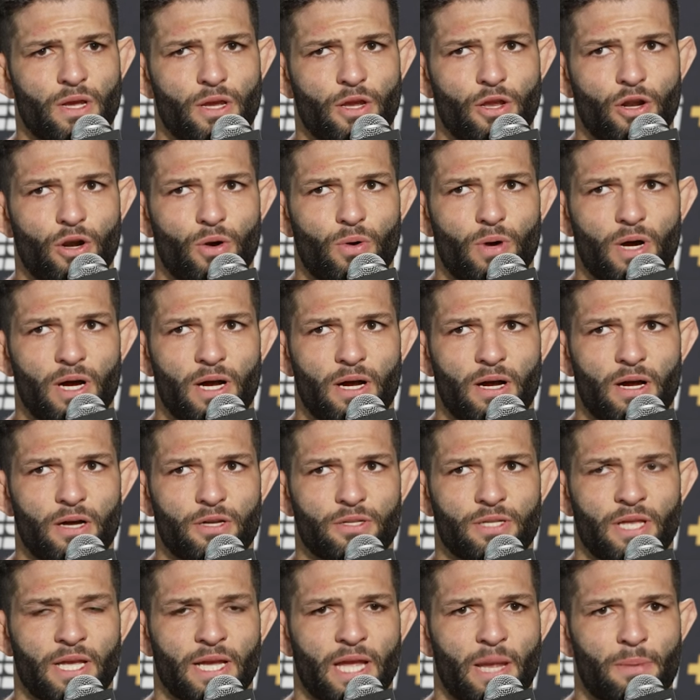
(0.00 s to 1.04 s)
You know, uh,
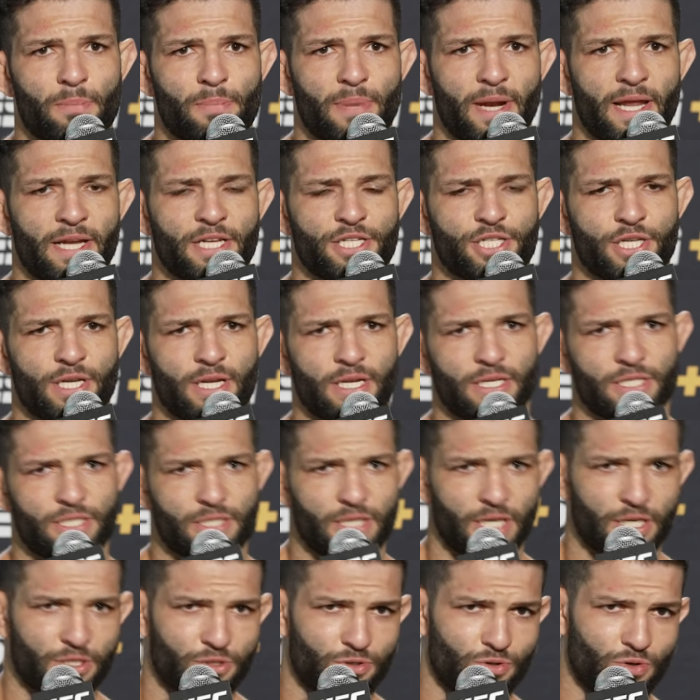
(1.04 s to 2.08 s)
the game plan didn't
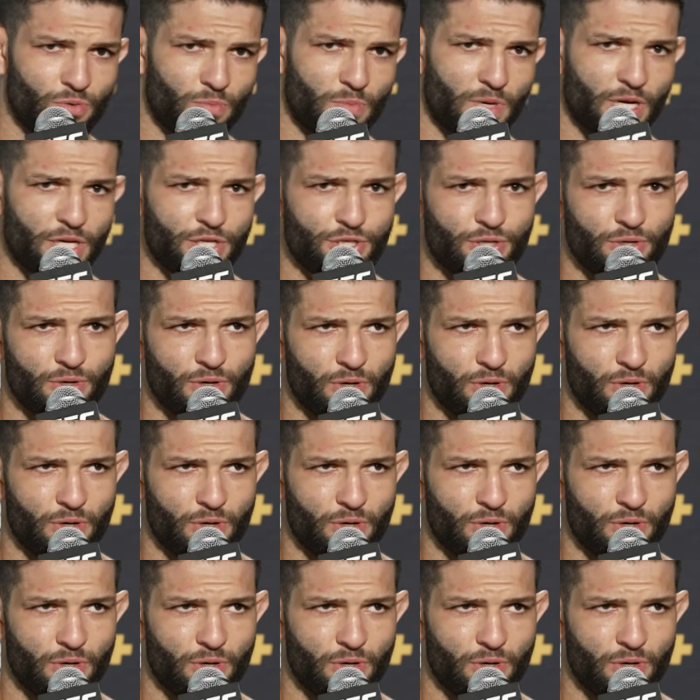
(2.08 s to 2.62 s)
change too much.